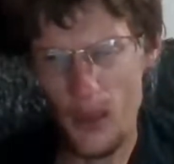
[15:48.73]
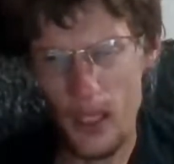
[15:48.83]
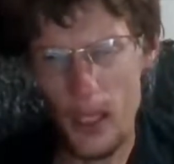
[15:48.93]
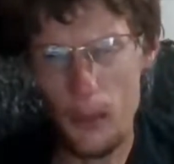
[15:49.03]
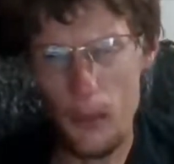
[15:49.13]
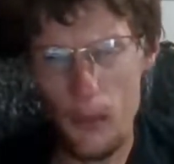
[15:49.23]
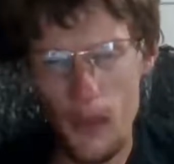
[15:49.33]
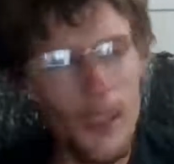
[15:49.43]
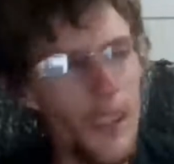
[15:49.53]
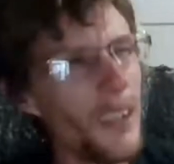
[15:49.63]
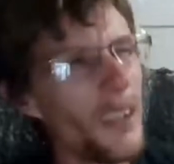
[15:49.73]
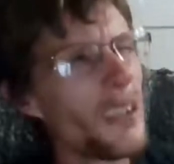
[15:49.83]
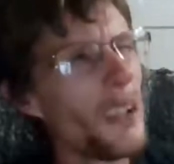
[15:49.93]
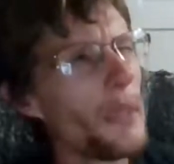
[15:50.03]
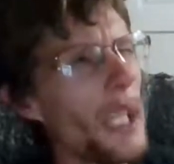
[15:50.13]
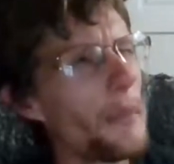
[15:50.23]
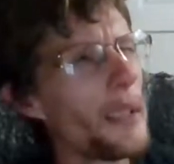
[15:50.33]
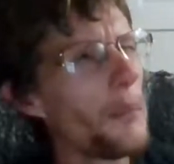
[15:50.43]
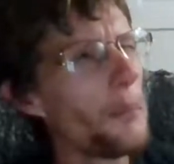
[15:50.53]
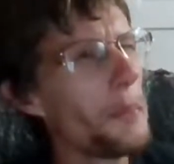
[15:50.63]
and sometime in
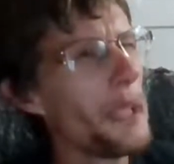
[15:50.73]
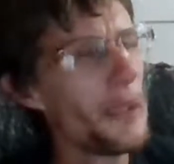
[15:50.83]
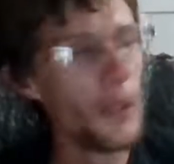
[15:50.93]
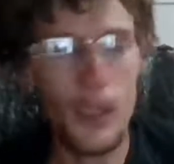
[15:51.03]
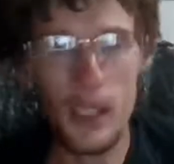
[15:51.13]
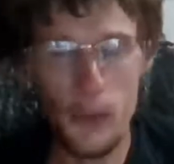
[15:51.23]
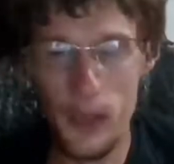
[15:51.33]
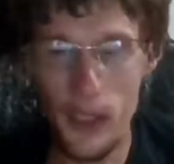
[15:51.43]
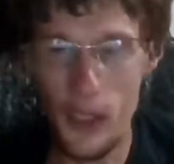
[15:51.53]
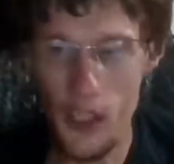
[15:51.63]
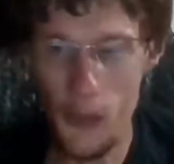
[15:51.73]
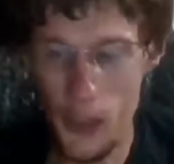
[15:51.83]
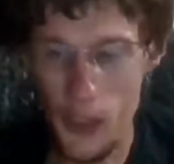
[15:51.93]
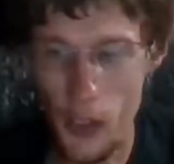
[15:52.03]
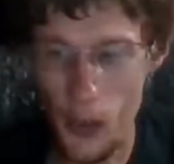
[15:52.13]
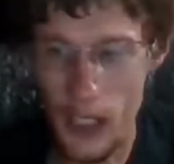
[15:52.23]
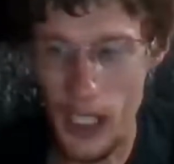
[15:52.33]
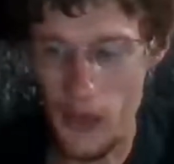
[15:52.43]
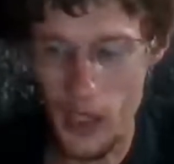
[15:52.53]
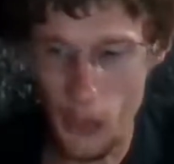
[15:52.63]
the mid-90s when the whole
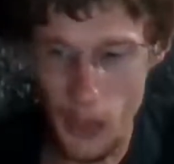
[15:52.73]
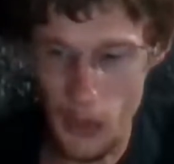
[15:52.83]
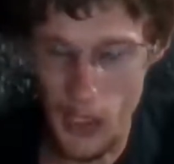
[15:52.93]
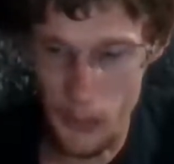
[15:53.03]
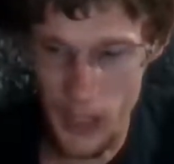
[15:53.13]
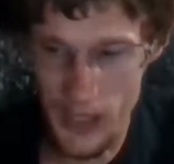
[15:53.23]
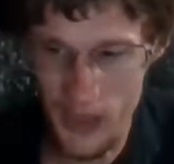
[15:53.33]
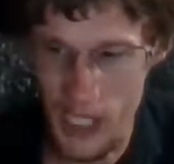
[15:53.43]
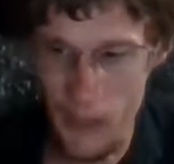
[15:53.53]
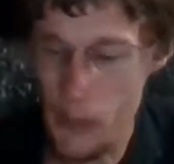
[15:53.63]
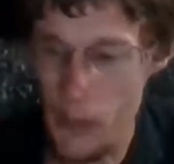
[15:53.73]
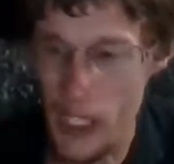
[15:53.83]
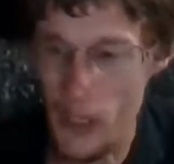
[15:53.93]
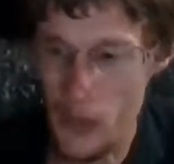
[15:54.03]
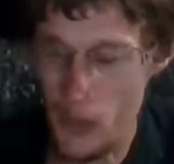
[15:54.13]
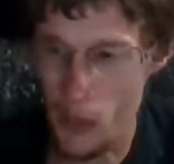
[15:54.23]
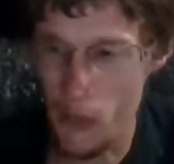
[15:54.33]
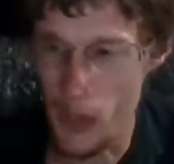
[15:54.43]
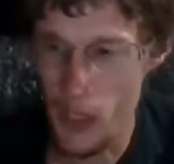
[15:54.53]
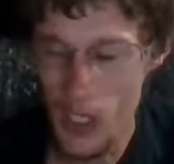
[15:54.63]
entire Dumb Little Quick branch line was put out the
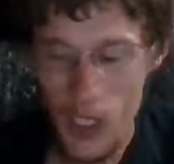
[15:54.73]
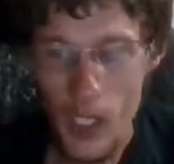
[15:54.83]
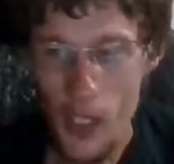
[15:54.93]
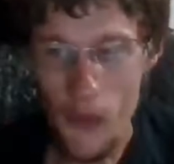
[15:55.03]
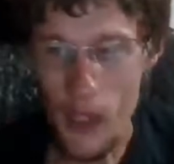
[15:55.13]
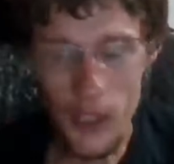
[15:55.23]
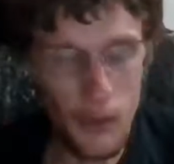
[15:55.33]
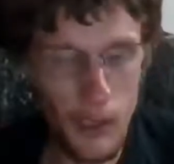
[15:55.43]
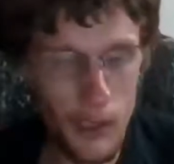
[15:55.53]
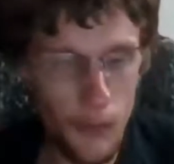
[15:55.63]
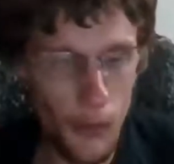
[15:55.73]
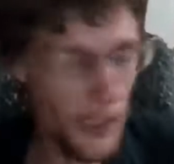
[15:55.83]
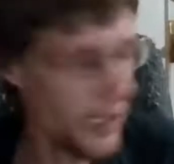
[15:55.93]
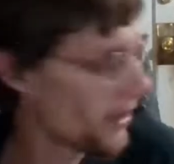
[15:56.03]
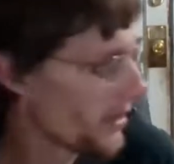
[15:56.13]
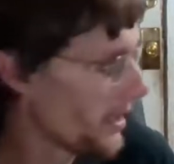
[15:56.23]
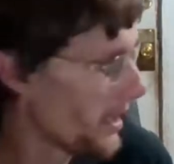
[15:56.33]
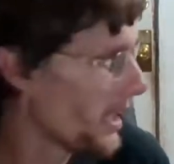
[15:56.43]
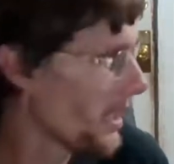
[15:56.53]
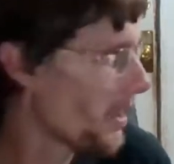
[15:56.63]
surface for like 3 or 4 years, and
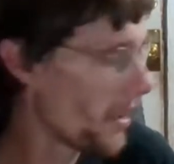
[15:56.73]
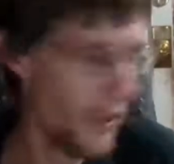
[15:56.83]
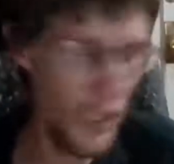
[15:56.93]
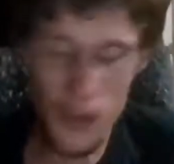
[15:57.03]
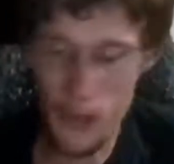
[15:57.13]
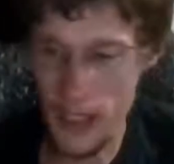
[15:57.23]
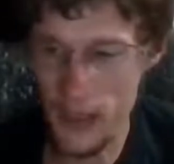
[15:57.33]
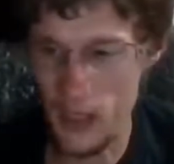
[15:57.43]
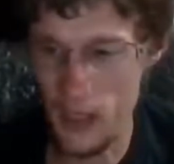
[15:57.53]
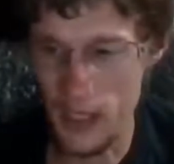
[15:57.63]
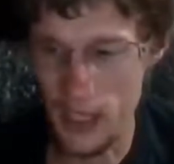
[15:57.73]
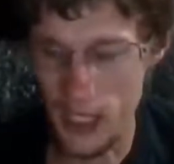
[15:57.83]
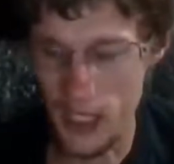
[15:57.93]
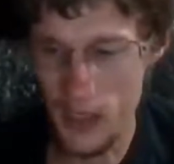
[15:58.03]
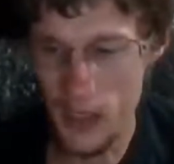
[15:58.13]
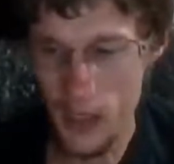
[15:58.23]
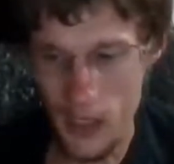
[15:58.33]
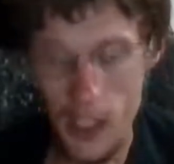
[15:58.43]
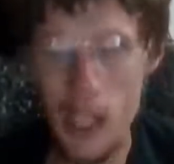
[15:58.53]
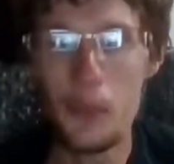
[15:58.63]
then they started running trains on it again
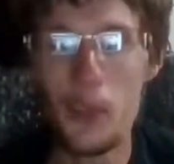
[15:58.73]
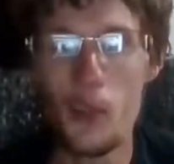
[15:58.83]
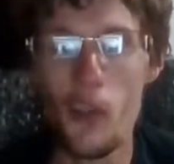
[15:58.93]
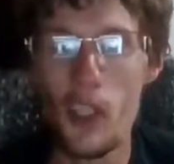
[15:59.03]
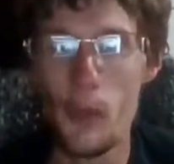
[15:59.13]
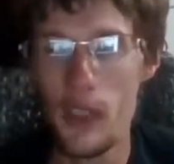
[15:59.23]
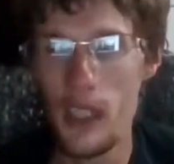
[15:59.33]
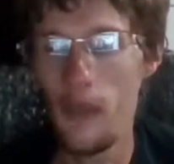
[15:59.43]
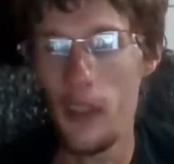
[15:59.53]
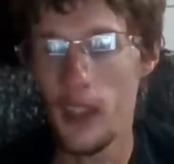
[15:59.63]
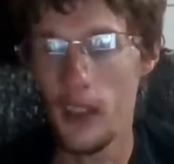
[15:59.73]
up to Georgia Pacific in